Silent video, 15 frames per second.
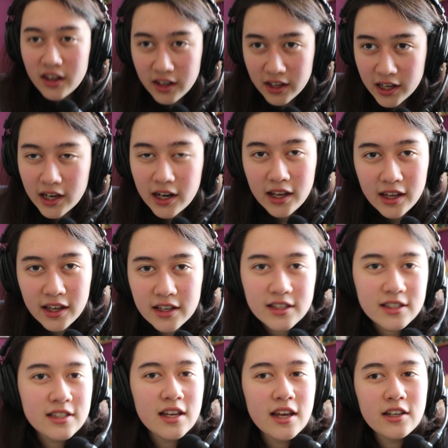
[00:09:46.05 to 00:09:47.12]
it
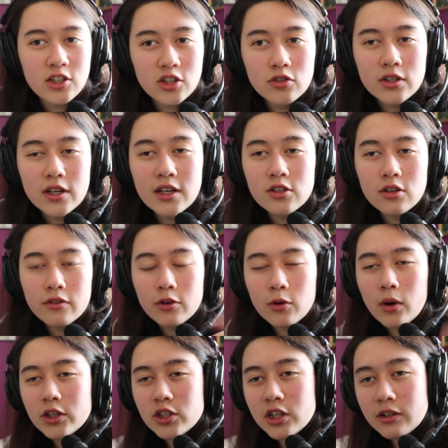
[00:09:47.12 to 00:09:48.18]
is a Tuesday, so if
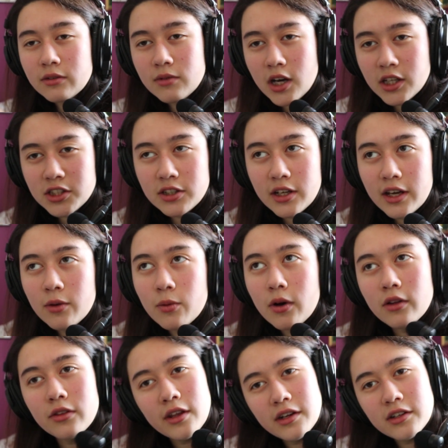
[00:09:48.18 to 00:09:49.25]
you're watching not today,
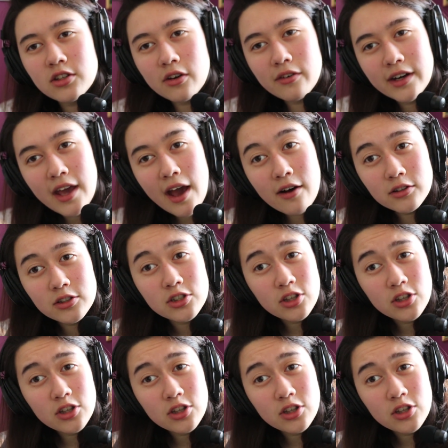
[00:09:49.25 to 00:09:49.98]
well, then it's already out.